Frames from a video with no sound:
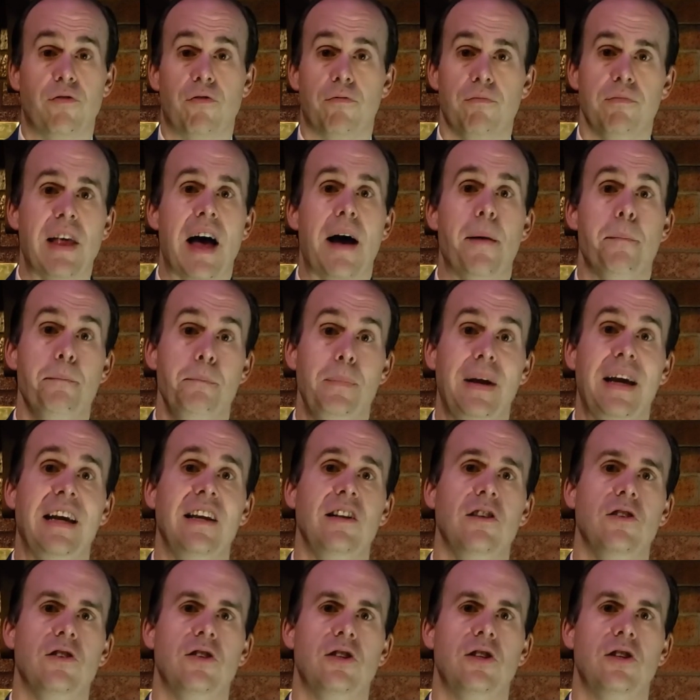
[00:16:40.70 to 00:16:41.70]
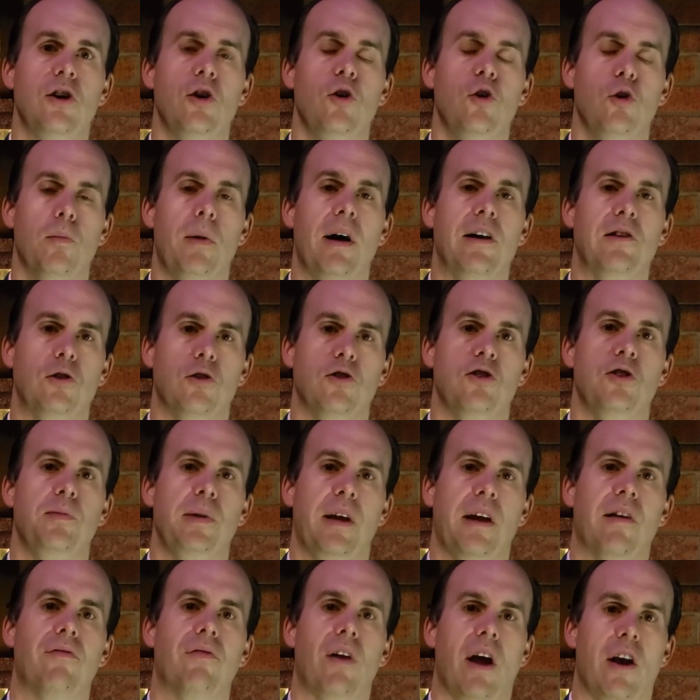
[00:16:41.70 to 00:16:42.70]
that means, who am I supposed to be
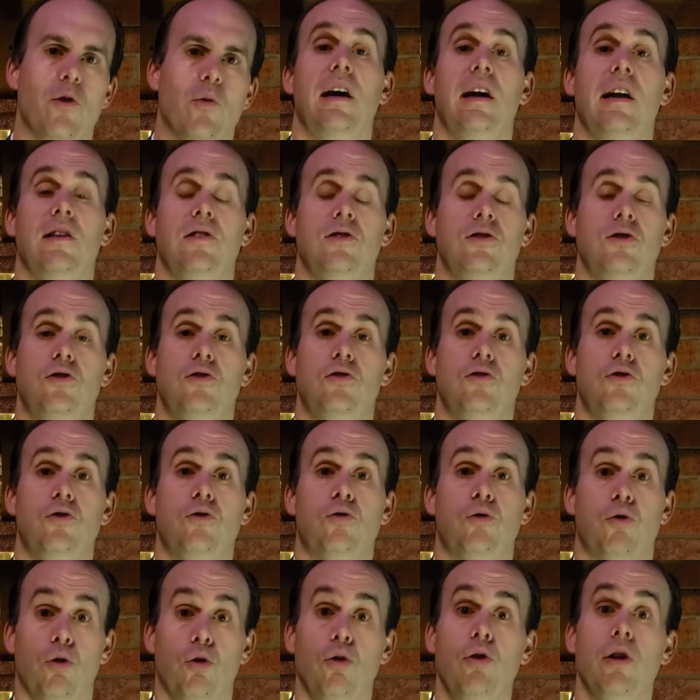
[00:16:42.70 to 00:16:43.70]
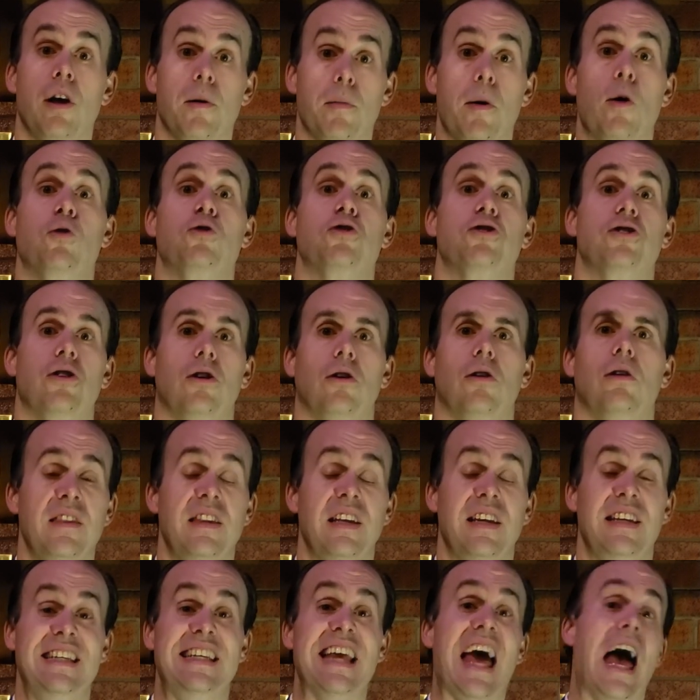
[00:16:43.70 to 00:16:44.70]
a friend? It's truly emotional. The
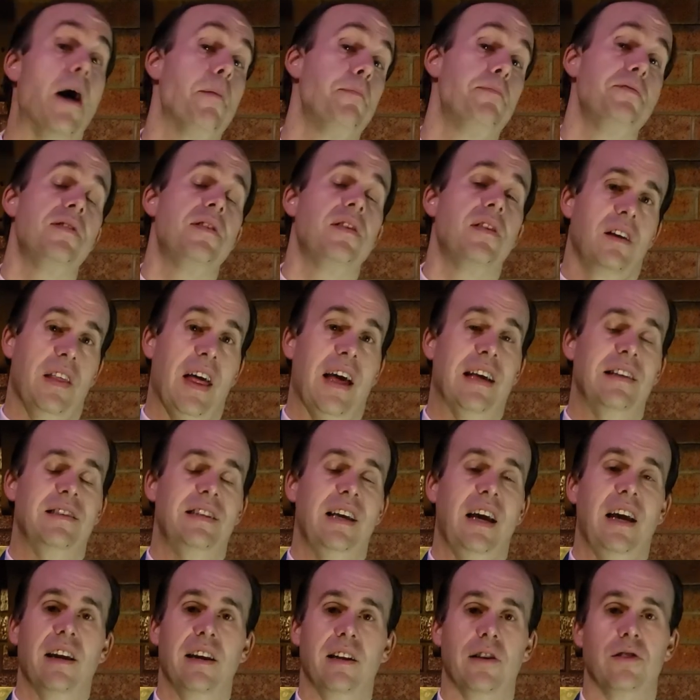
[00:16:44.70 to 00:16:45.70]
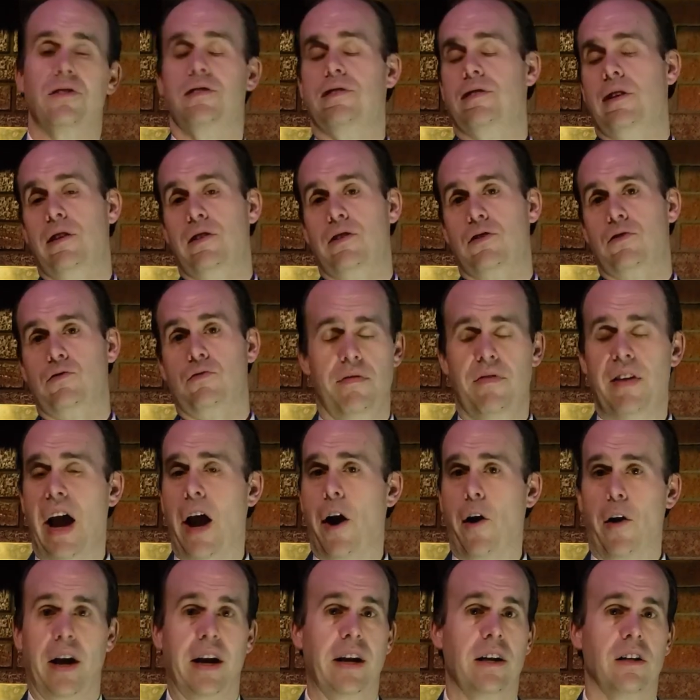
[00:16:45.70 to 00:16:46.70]
depth to that scene is
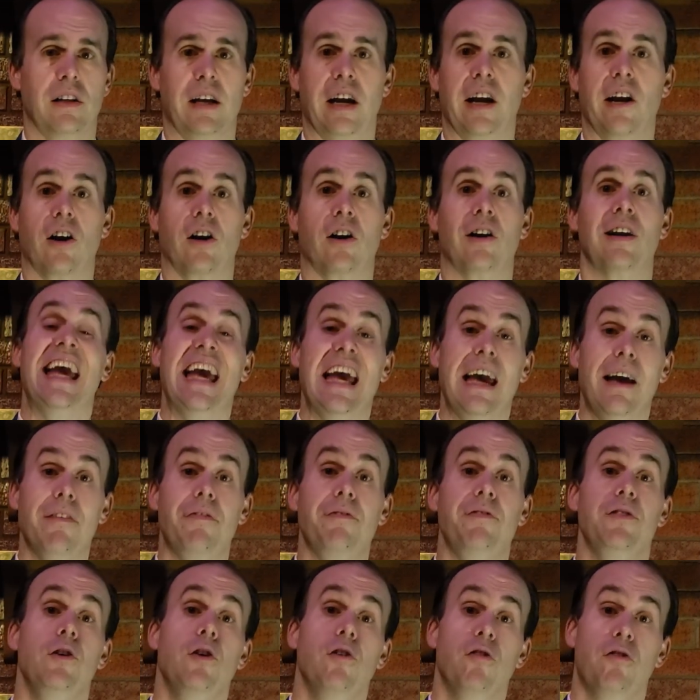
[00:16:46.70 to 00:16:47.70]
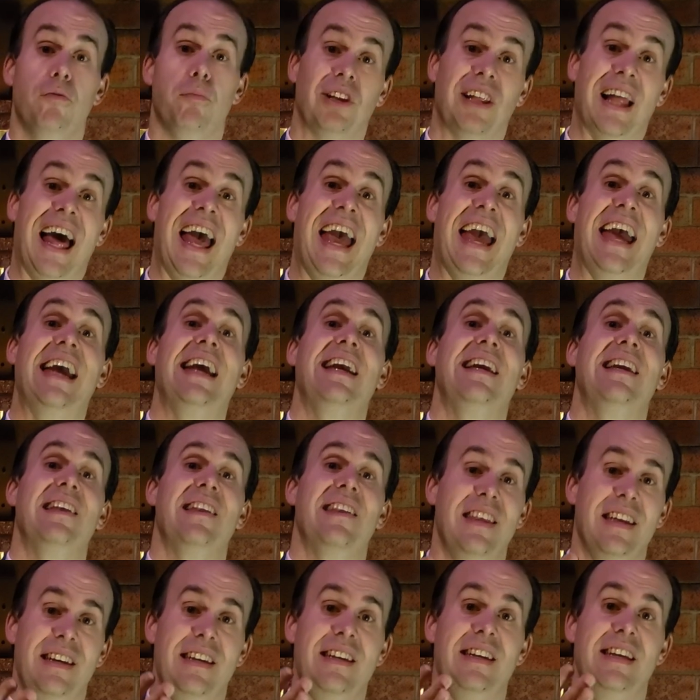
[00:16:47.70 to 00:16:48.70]
very clear. If you've played
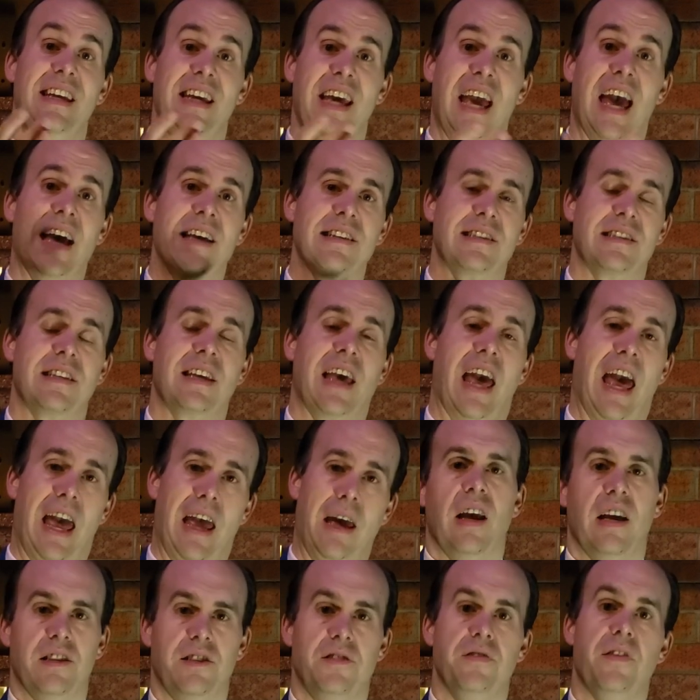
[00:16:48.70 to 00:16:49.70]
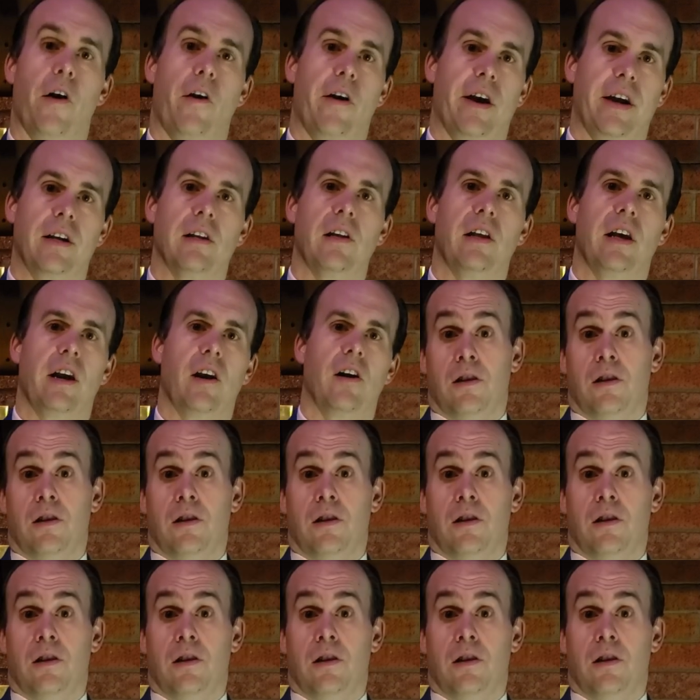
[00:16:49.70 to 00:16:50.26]
the DS game, it's very clear.